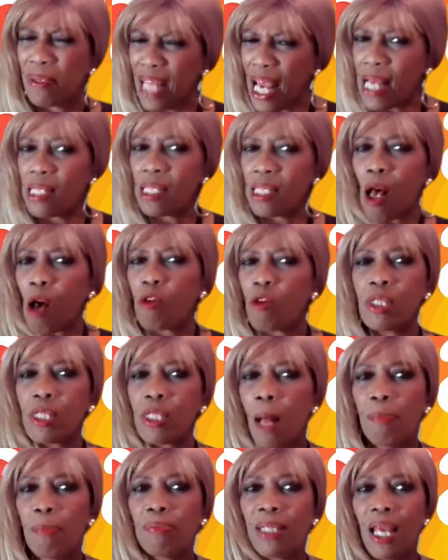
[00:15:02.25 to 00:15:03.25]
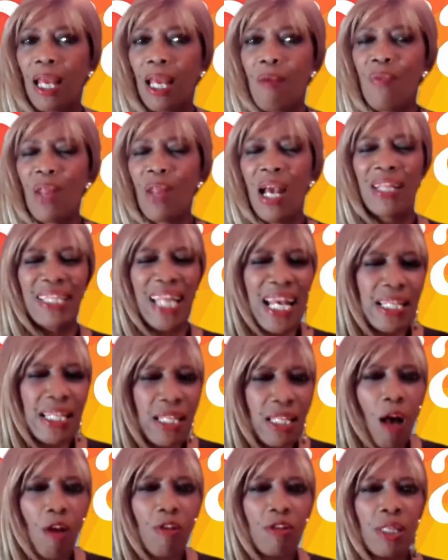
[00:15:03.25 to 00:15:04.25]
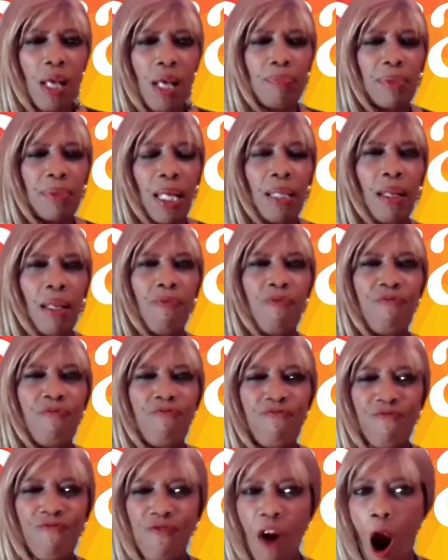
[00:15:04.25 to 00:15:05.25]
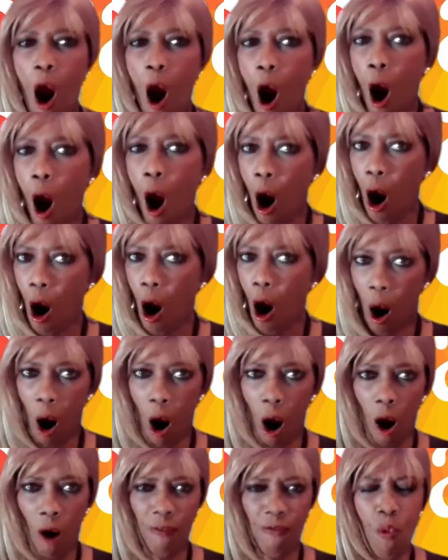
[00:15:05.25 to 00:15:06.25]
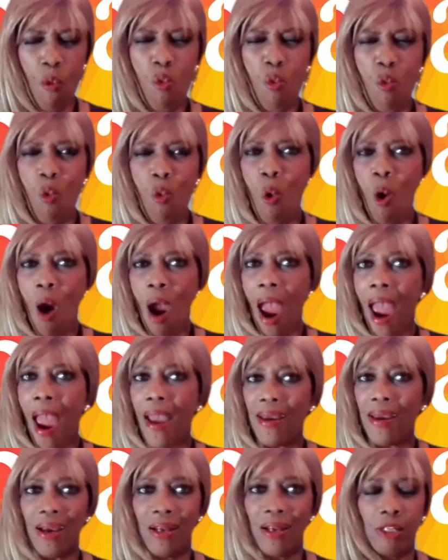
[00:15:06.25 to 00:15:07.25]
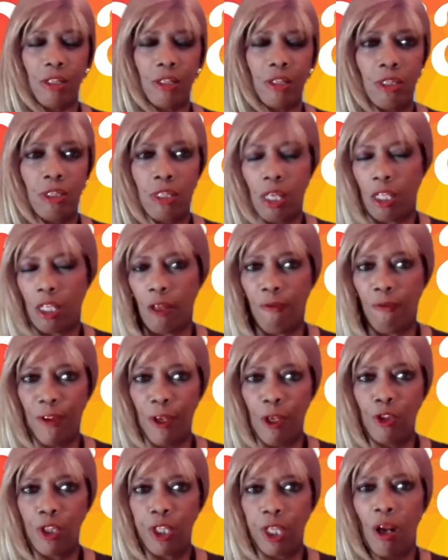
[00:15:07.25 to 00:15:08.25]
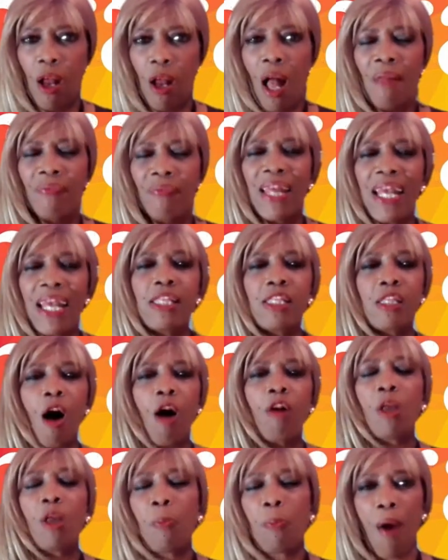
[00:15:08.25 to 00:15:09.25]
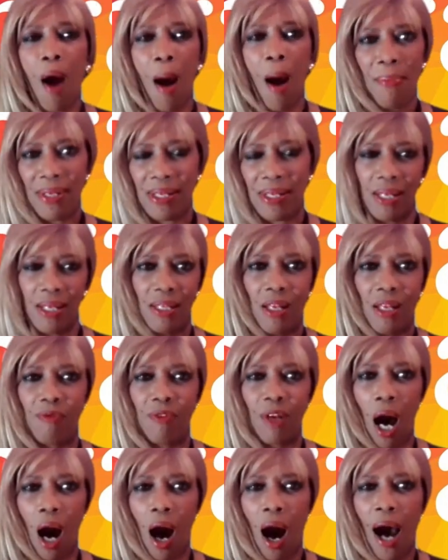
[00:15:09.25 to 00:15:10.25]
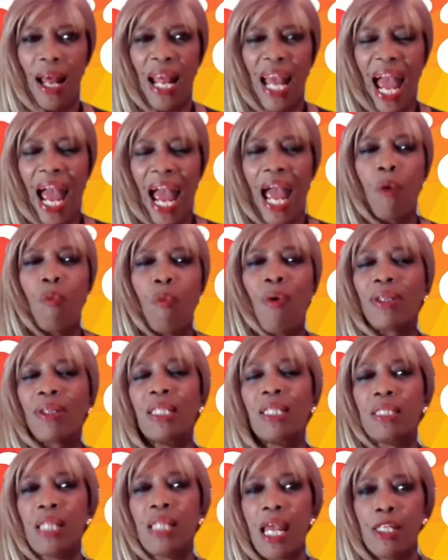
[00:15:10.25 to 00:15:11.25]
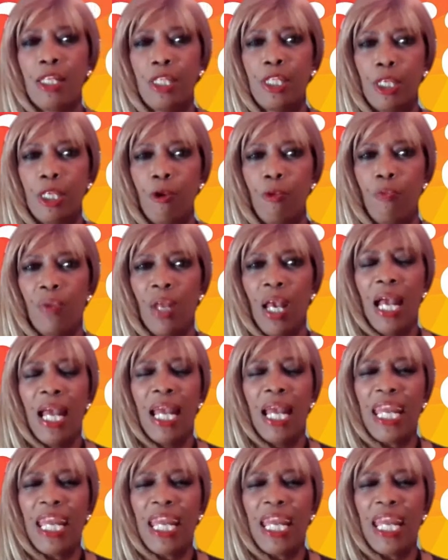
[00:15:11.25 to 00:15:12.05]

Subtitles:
But they saw something. They saw something far off, way into the future. They saw the promises of God. And what did they do?